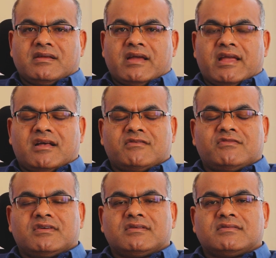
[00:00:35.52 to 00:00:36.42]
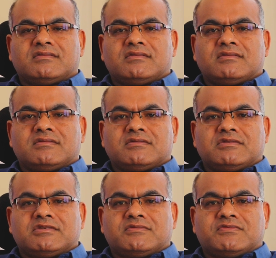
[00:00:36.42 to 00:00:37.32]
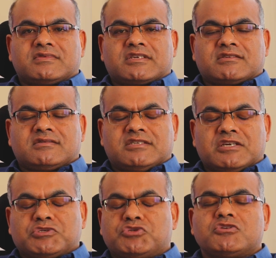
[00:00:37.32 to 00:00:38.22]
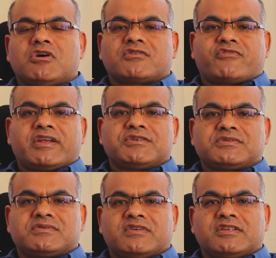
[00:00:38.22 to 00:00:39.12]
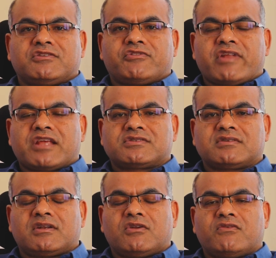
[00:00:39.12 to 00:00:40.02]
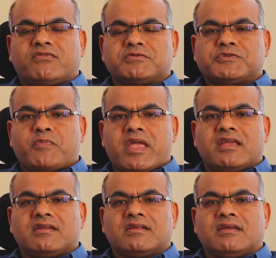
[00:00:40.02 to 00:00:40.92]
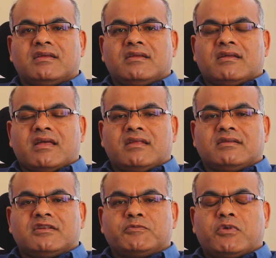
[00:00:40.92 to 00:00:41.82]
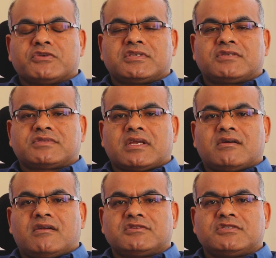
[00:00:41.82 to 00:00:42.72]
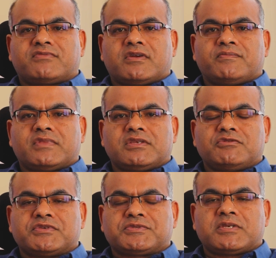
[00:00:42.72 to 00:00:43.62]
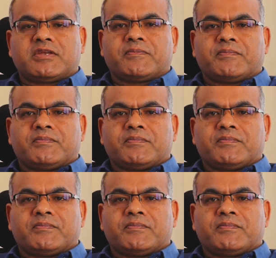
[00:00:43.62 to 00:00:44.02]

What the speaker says: I have done two doctorates, one in international law from Spain and in positive psychology from the USA.